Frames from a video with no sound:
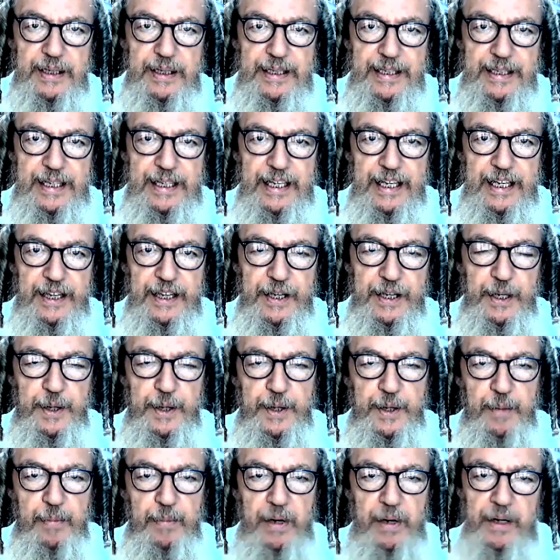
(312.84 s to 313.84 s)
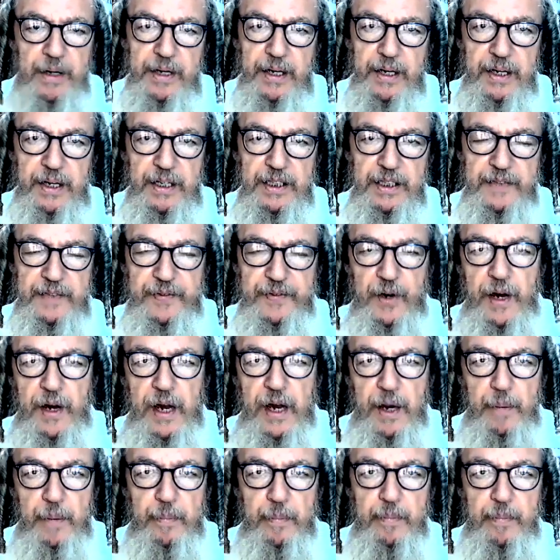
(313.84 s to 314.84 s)
the, the, the money is for
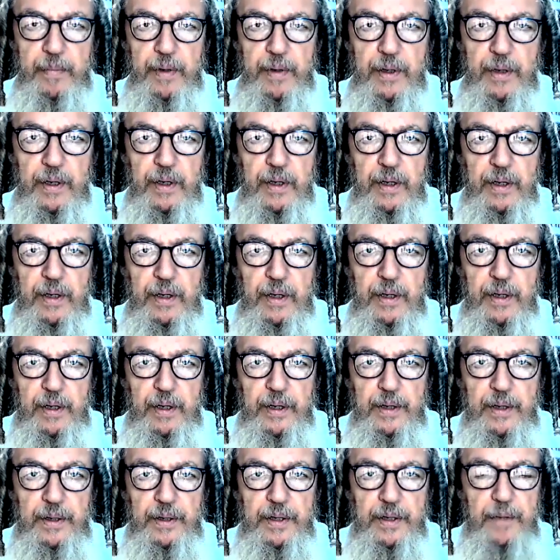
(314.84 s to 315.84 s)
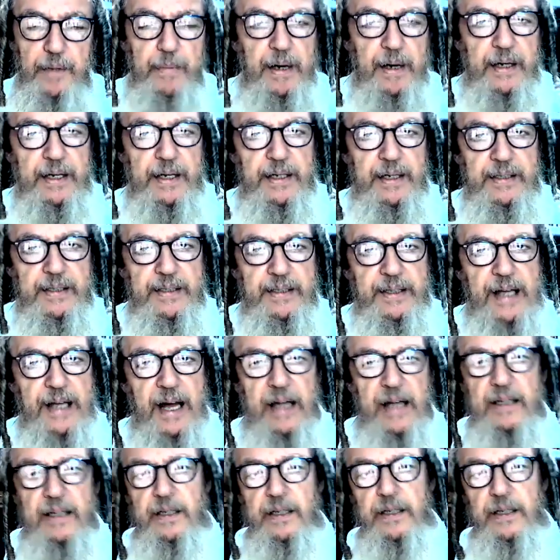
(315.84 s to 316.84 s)
him. The money is
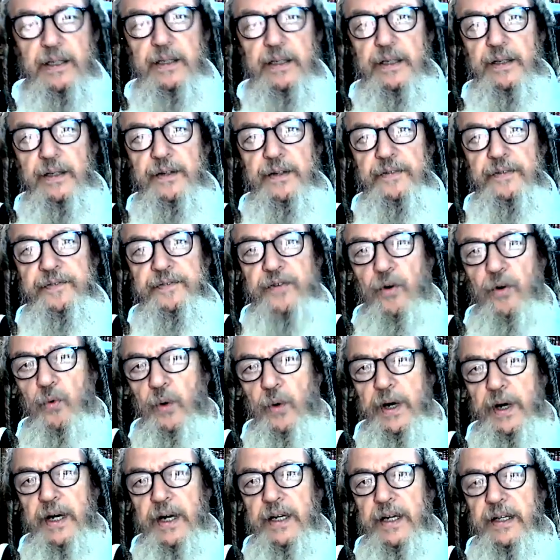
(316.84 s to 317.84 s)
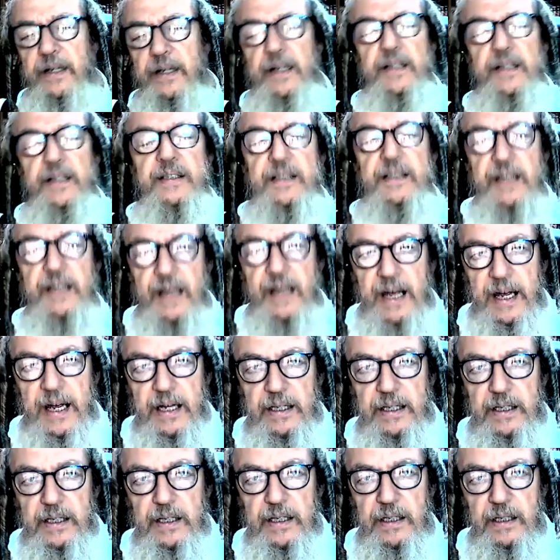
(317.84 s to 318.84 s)
not for where it needs to
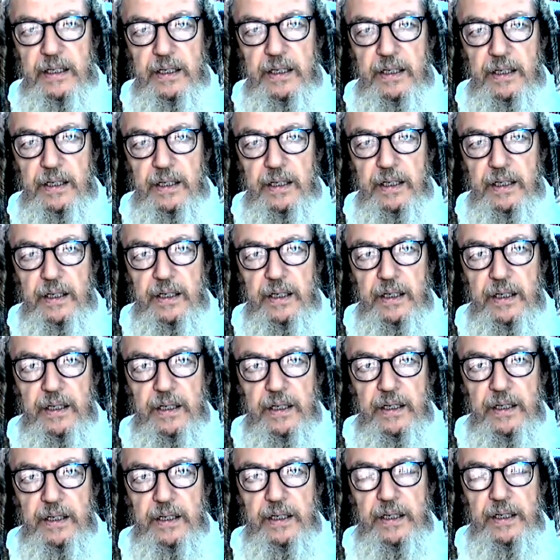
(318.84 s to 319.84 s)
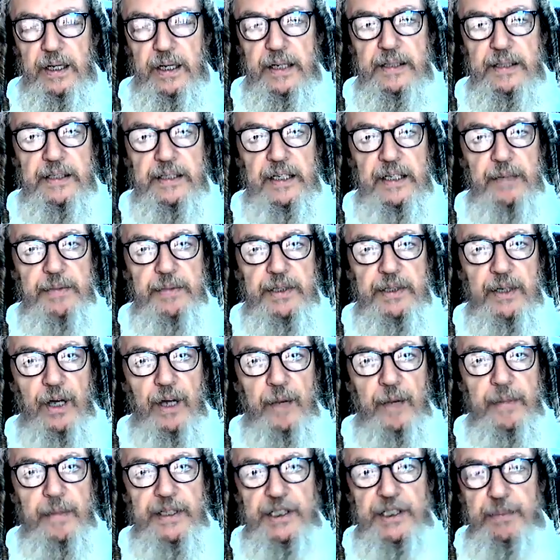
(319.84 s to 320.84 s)
get. It seems to
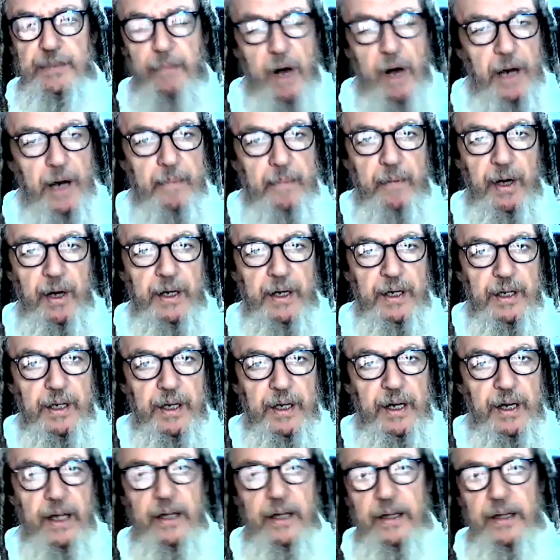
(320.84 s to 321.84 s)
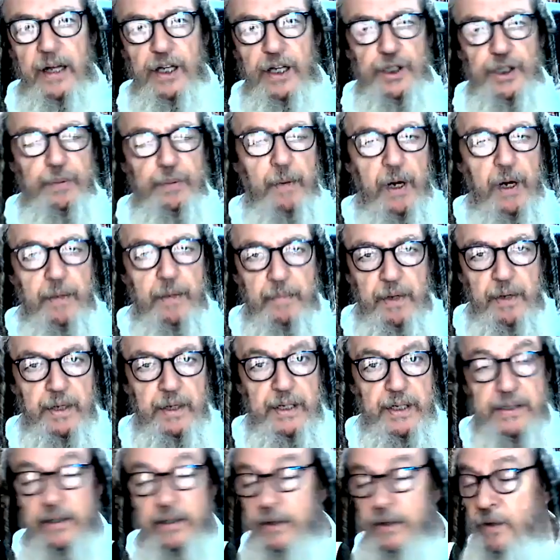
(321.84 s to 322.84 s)
him it's my money. You can't touch my
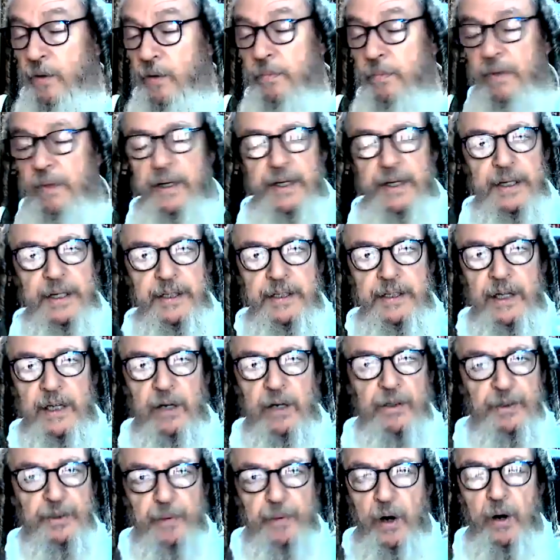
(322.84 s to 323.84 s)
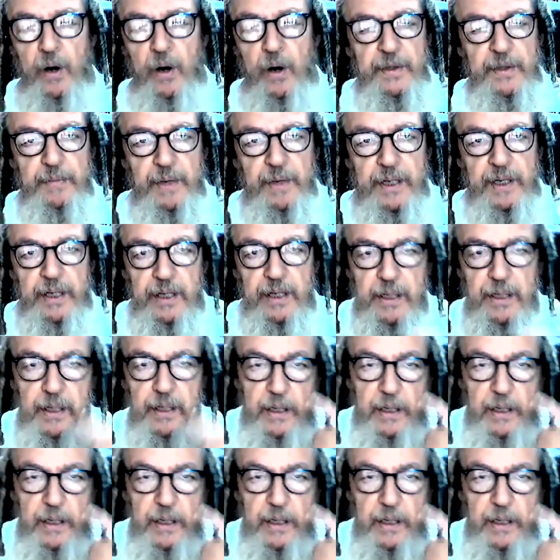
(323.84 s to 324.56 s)
money. It's not your money. It's Kodesh Baruch Hu's money.